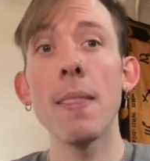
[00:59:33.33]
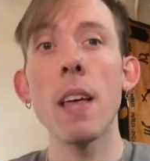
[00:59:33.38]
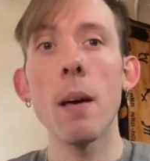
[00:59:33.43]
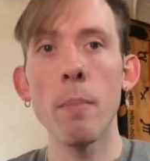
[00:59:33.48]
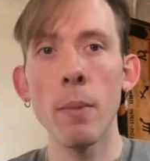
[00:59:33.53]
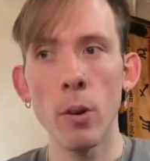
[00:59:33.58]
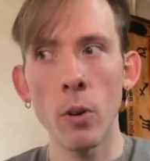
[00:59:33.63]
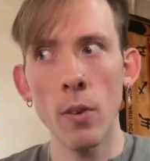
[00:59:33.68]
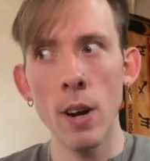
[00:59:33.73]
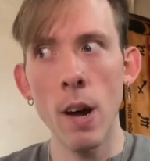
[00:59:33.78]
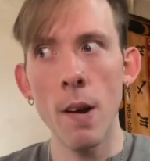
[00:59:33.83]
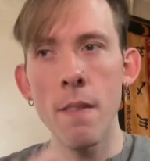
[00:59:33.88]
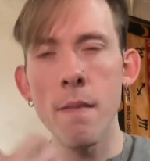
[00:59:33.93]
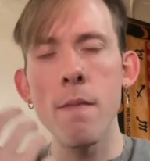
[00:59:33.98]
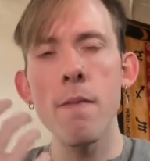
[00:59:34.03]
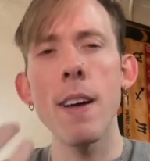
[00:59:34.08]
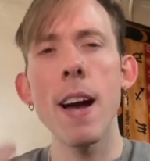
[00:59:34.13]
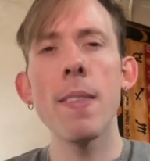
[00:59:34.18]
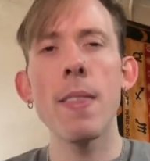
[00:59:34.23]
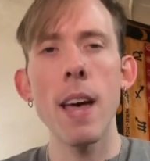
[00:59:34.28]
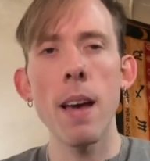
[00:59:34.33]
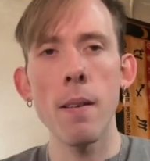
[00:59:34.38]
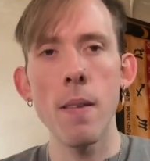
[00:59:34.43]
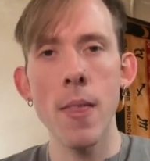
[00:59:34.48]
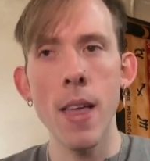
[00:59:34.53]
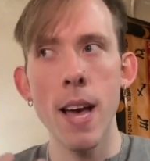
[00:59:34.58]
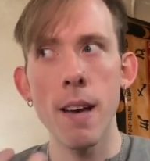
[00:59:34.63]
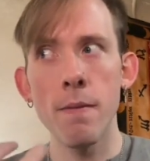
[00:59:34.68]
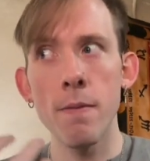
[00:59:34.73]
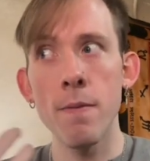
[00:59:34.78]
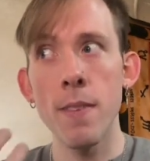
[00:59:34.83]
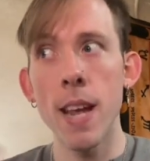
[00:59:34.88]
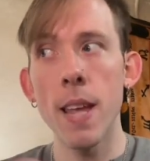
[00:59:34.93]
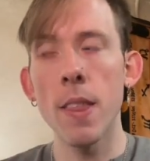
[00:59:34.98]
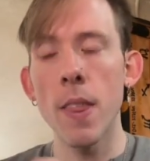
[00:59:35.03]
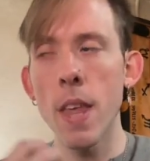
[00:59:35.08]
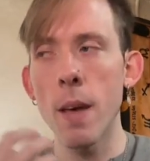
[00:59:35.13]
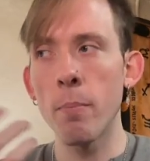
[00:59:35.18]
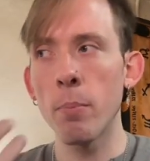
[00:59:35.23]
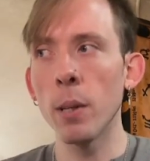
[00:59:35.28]
that middle ground and find that faith
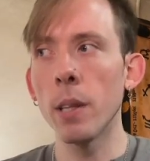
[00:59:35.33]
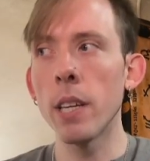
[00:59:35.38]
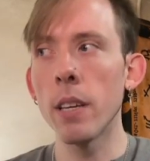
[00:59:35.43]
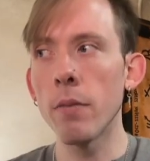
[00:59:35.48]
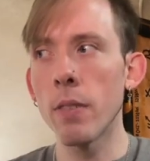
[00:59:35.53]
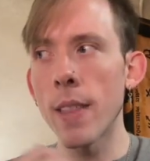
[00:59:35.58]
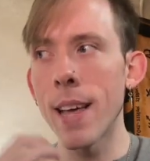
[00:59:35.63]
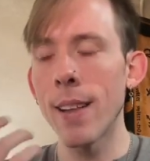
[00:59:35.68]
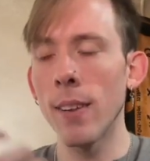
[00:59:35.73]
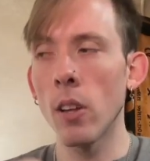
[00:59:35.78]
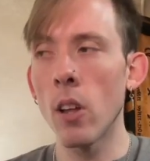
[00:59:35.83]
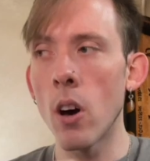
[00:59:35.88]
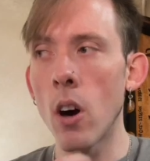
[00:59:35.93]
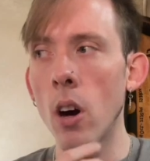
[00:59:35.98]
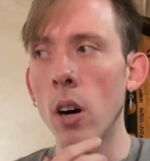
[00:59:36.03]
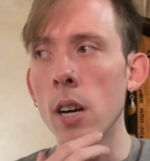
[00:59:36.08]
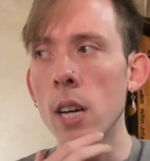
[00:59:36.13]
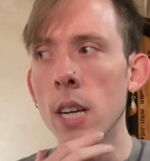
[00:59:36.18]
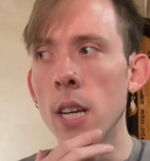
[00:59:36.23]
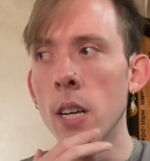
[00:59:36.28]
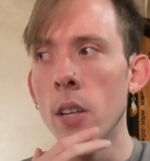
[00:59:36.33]
and that belief and that law.